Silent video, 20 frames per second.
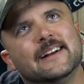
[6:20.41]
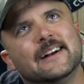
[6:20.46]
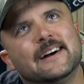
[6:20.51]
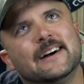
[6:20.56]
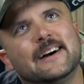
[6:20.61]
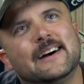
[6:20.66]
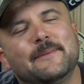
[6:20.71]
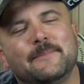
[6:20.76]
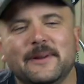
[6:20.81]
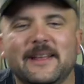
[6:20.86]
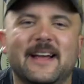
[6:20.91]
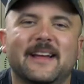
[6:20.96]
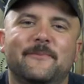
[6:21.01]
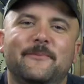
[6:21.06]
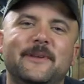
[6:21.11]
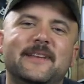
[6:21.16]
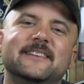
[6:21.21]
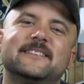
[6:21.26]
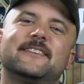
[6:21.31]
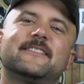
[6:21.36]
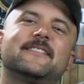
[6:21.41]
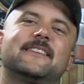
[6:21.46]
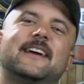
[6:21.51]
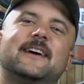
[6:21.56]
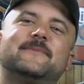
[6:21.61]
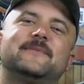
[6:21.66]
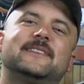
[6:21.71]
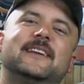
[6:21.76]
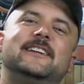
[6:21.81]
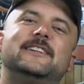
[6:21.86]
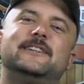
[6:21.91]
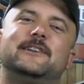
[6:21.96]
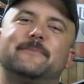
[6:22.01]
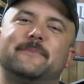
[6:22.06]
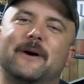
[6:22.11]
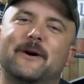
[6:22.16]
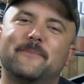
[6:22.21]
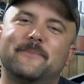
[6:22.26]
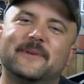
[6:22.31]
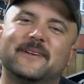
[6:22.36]
Uh, but yeah, we can start the conversation
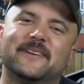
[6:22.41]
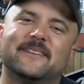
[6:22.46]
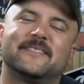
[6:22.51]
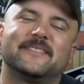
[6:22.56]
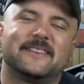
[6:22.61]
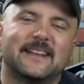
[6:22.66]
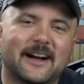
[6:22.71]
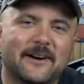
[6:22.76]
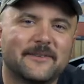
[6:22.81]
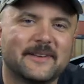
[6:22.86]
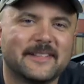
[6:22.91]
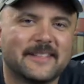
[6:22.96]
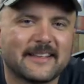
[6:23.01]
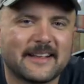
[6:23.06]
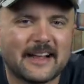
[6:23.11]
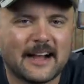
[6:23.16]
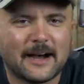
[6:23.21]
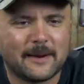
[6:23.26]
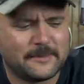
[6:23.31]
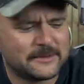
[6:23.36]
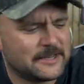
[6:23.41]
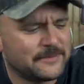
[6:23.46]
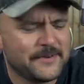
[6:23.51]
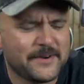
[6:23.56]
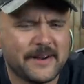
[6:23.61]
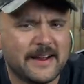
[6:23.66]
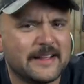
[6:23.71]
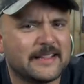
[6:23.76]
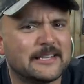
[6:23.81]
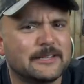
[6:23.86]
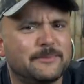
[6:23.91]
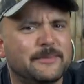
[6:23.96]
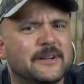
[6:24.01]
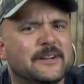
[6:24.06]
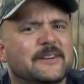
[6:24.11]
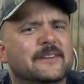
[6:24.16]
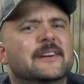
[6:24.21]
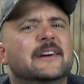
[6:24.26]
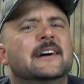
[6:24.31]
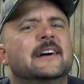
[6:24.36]
about beer down in the comments. Have you ever had this
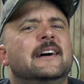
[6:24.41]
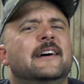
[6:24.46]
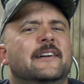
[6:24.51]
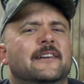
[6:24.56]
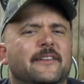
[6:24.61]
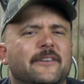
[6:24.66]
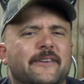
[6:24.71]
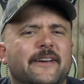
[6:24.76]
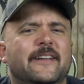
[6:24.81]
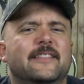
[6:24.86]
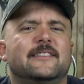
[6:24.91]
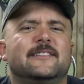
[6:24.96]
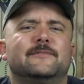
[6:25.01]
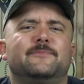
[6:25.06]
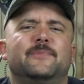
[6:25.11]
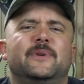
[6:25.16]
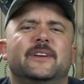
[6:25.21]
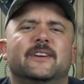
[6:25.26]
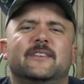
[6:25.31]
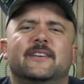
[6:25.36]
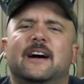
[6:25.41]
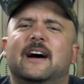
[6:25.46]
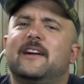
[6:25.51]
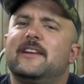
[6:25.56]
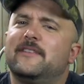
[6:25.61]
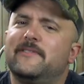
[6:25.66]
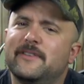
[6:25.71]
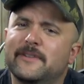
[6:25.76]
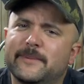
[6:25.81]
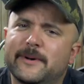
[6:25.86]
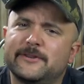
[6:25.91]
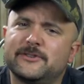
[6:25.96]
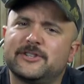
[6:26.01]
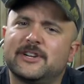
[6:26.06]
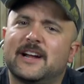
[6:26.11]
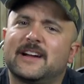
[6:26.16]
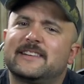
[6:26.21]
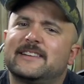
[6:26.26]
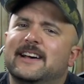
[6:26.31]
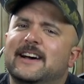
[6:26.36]
beer? Do you like this beer? How do you feel about
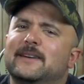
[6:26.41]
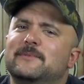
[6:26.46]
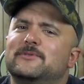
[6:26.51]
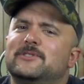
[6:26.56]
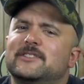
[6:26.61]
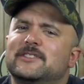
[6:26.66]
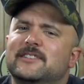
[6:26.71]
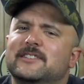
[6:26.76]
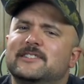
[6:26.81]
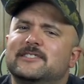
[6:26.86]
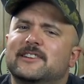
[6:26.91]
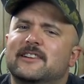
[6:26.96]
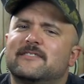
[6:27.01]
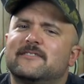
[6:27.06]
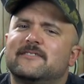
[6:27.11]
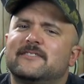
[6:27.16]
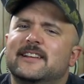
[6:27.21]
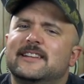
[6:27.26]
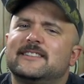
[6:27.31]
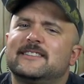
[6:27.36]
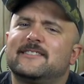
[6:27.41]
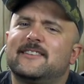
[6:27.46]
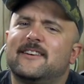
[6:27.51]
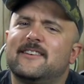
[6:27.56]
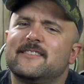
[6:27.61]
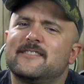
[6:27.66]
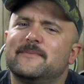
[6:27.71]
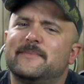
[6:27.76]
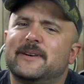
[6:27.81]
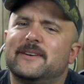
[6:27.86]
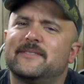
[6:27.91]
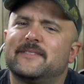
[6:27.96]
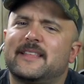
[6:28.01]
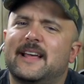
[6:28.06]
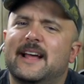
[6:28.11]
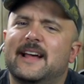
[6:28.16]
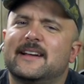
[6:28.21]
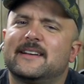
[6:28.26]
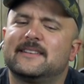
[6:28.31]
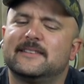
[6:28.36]
Shock Top just in general? Let's talk about
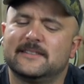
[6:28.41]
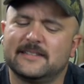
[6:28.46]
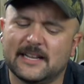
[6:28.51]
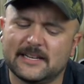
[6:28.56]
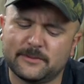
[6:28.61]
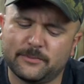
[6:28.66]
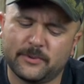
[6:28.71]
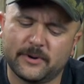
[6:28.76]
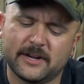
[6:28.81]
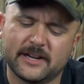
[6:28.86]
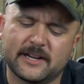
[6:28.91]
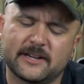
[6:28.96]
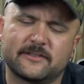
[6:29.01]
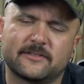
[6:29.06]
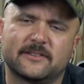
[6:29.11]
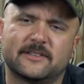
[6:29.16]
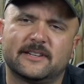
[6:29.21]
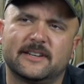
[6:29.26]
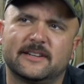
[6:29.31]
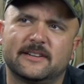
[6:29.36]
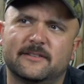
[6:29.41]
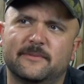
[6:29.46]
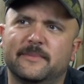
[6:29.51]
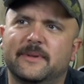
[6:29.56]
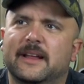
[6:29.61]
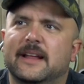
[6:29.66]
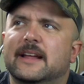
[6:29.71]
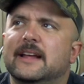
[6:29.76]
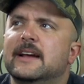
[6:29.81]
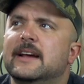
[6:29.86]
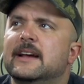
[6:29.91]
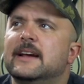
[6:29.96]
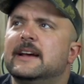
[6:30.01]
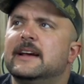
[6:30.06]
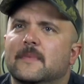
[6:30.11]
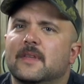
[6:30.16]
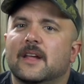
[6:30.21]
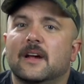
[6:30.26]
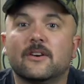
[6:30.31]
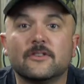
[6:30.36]
that because that's pretty interesting to me.
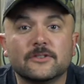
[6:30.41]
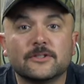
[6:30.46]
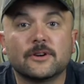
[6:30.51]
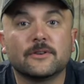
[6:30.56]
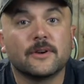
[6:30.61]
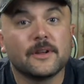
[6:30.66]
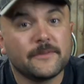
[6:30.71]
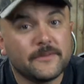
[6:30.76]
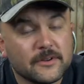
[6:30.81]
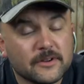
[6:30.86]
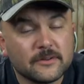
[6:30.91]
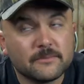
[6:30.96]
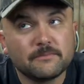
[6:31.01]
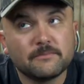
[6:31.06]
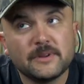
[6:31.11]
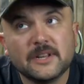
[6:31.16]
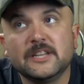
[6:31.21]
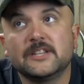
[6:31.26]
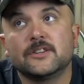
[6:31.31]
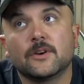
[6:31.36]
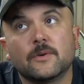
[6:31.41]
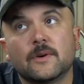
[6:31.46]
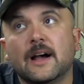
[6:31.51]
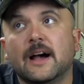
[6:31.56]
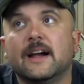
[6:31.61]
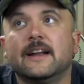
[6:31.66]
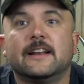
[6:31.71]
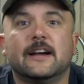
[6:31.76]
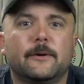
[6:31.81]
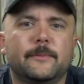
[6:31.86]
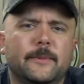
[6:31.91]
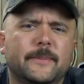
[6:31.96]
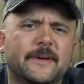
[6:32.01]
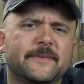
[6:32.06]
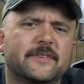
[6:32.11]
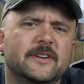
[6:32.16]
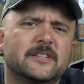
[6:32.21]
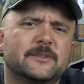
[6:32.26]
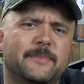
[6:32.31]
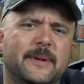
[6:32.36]
Also, if you could be so kind, help out my
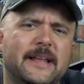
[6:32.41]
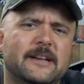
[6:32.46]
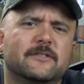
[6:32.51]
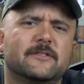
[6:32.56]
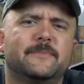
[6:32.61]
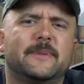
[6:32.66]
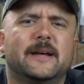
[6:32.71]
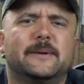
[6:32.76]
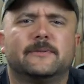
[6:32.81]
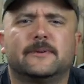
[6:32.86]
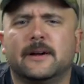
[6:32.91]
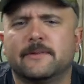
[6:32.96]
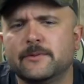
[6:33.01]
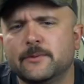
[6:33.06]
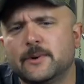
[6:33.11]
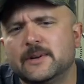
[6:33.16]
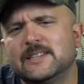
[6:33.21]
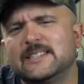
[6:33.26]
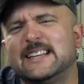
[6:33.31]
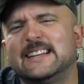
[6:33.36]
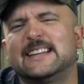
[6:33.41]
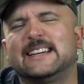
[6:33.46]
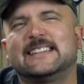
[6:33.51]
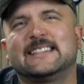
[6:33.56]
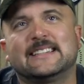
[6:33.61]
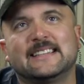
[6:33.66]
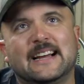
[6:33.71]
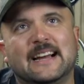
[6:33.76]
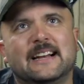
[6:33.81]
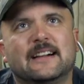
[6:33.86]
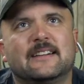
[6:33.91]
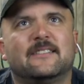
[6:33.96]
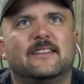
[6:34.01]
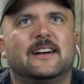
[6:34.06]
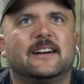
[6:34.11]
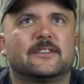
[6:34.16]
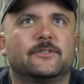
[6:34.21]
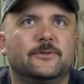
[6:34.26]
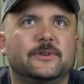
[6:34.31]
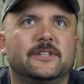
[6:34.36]
friends Banter and Babble every Wednesday nights, 9
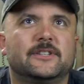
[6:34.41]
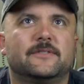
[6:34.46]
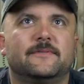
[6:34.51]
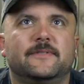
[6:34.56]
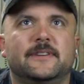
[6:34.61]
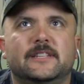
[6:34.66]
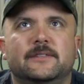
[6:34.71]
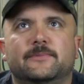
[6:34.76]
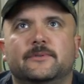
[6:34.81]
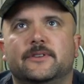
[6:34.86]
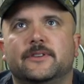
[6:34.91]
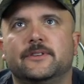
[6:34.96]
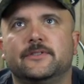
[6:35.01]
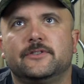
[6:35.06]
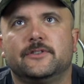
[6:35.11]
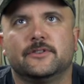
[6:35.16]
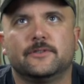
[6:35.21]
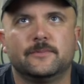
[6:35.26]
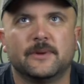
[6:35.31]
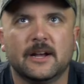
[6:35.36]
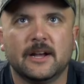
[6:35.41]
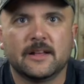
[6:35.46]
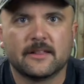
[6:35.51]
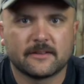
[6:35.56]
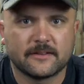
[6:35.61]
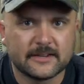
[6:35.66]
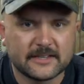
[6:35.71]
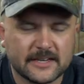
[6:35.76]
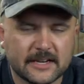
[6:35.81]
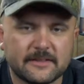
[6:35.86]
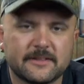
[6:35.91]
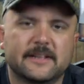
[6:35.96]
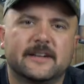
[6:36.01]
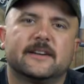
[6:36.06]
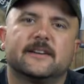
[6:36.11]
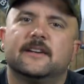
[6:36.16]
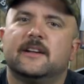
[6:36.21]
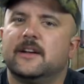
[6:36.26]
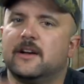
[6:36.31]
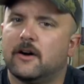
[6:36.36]
o'clock, Twitch, Facebook, YouTube, the link's down
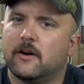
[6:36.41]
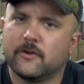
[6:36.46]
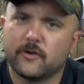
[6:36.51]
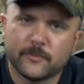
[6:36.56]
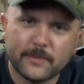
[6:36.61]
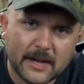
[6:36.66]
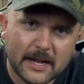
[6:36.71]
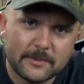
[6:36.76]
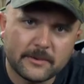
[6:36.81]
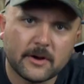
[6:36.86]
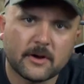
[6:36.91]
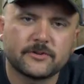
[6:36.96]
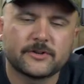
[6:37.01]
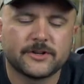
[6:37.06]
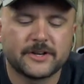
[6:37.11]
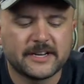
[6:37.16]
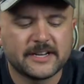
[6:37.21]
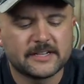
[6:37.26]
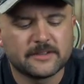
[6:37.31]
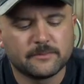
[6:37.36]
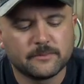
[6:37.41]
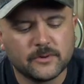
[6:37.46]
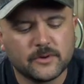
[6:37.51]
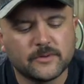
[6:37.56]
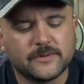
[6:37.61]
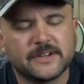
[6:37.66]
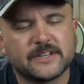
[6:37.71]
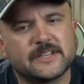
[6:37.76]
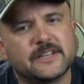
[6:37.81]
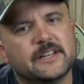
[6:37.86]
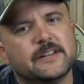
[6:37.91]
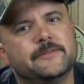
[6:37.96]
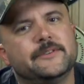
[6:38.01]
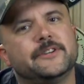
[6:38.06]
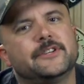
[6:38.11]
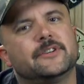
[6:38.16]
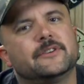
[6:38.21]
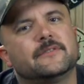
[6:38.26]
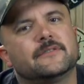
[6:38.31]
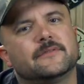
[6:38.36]
there. All your pop culture needs, movies,
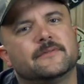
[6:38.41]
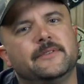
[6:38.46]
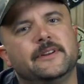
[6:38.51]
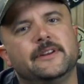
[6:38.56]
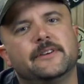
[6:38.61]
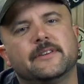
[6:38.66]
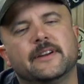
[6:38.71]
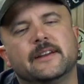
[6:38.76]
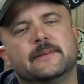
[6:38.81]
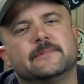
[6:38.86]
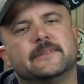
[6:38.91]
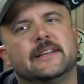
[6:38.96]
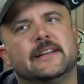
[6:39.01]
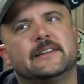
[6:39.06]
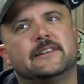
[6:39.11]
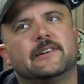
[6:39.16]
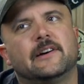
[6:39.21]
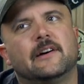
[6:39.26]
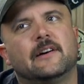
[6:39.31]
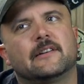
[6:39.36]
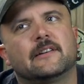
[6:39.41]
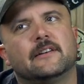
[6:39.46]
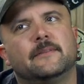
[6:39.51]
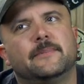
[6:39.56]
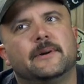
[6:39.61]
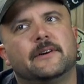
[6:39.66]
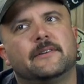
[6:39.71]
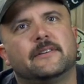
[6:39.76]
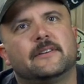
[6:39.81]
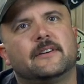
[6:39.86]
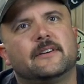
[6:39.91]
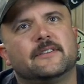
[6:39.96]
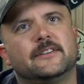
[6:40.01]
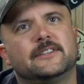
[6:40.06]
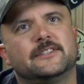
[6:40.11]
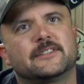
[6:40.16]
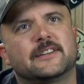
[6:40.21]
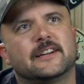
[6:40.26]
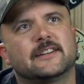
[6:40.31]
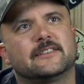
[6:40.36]
TV shows, video games, they talk about it all. They
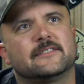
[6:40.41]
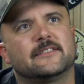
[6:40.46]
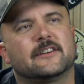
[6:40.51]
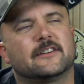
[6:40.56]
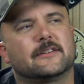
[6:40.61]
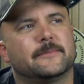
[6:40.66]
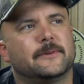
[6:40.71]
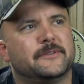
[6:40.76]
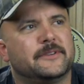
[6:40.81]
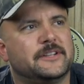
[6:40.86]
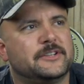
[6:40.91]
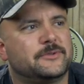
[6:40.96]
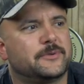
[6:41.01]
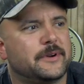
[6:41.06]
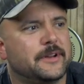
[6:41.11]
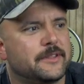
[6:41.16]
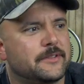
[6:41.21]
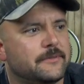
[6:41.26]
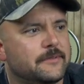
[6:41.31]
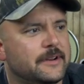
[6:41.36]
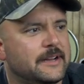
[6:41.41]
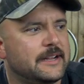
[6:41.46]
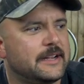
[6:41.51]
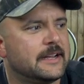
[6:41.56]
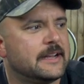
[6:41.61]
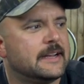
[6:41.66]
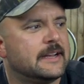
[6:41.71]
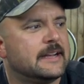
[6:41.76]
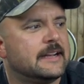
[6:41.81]
just got done talking about D23.